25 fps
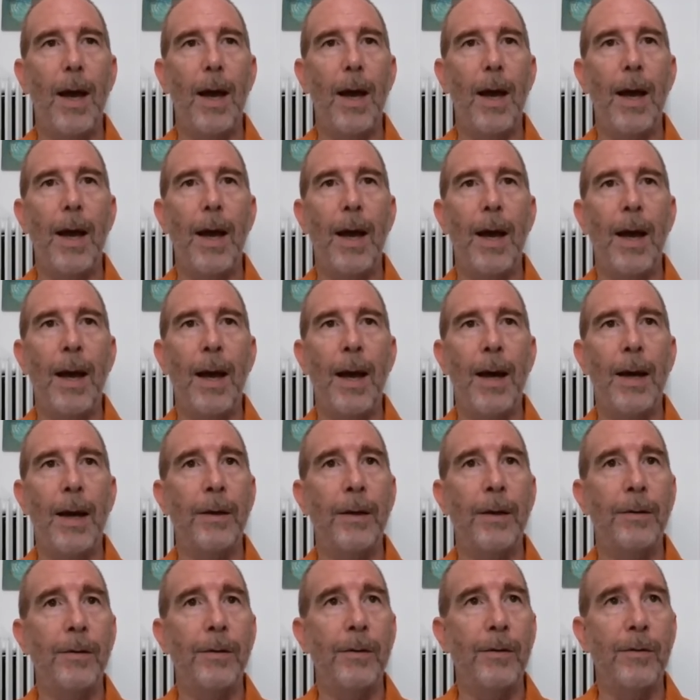
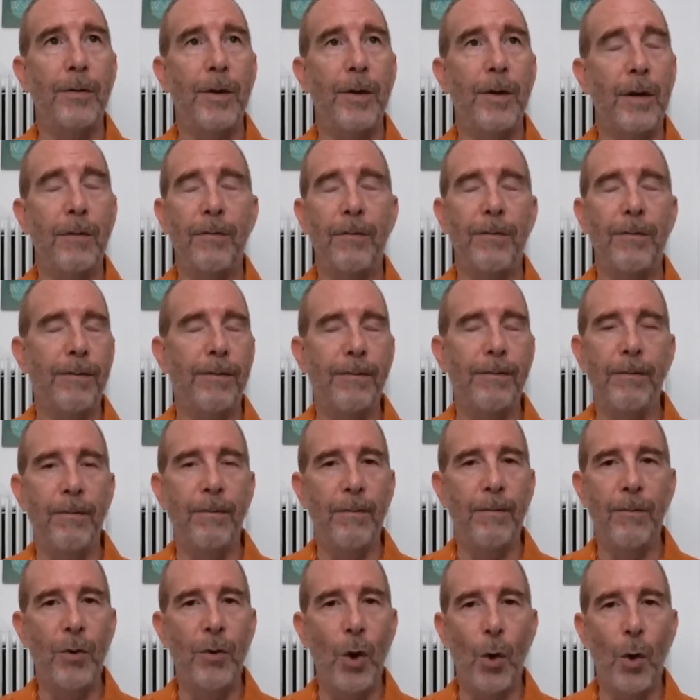And they've
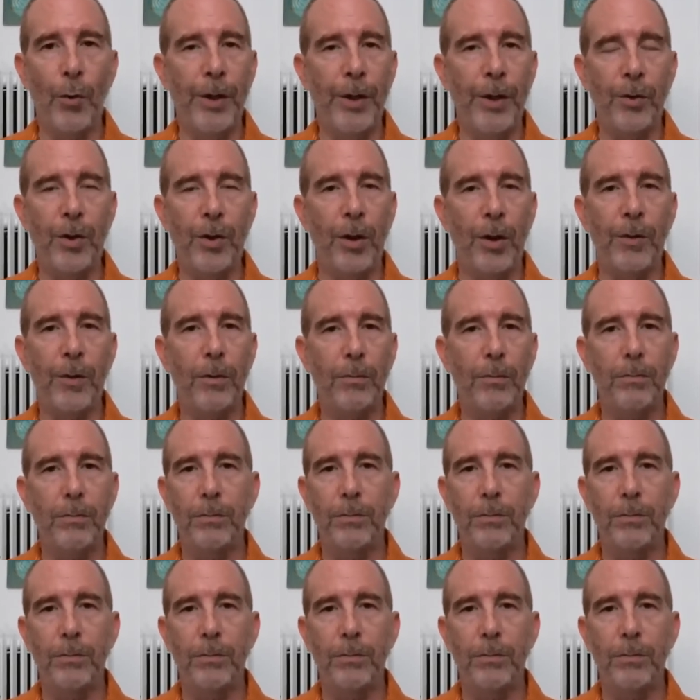known each other